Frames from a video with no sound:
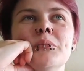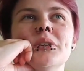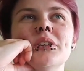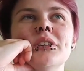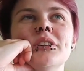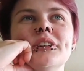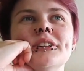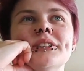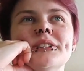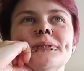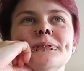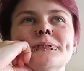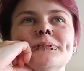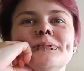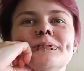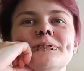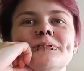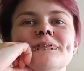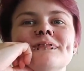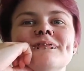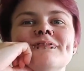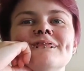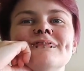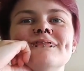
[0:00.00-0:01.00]
yeah,
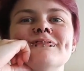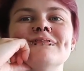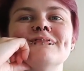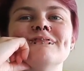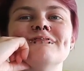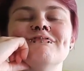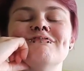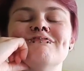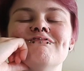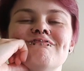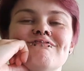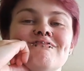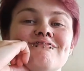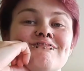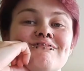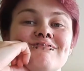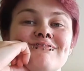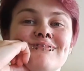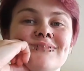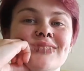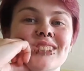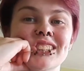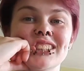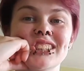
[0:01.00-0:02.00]

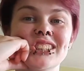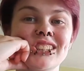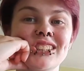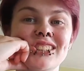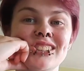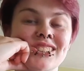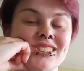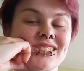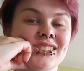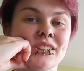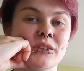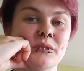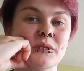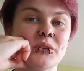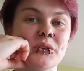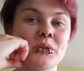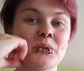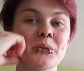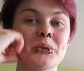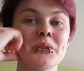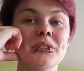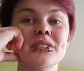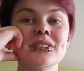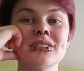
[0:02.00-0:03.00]
the teachers never
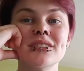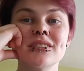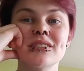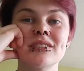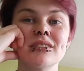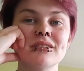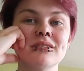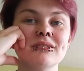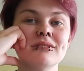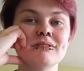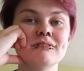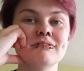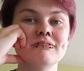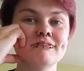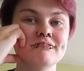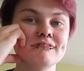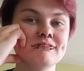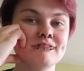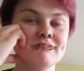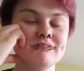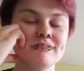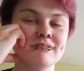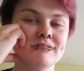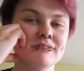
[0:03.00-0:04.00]
noticed,
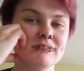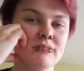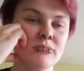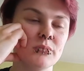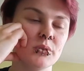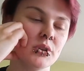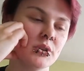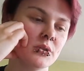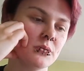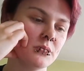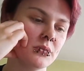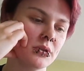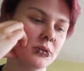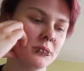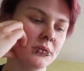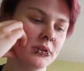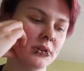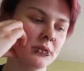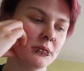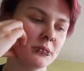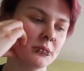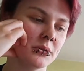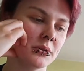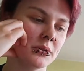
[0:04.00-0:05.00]
which
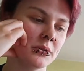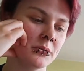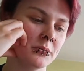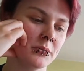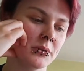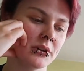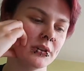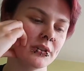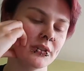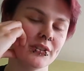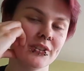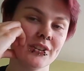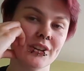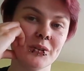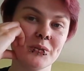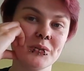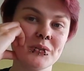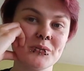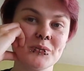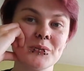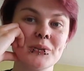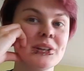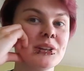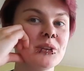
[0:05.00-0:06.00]
probably was because I
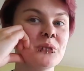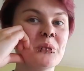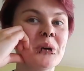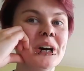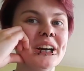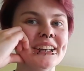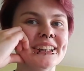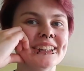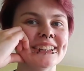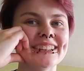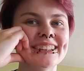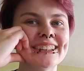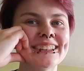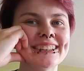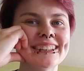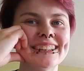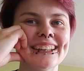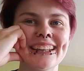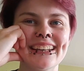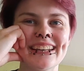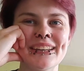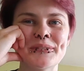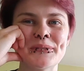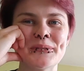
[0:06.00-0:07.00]
was really quiet.
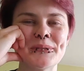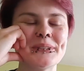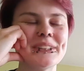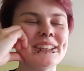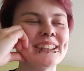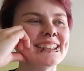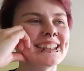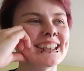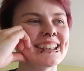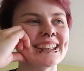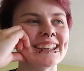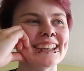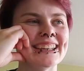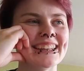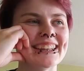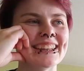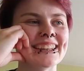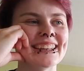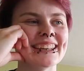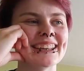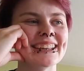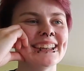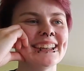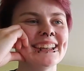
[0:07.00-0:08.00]
I never really said
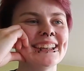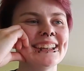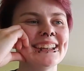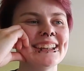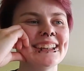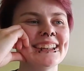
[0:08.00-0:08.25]
anything.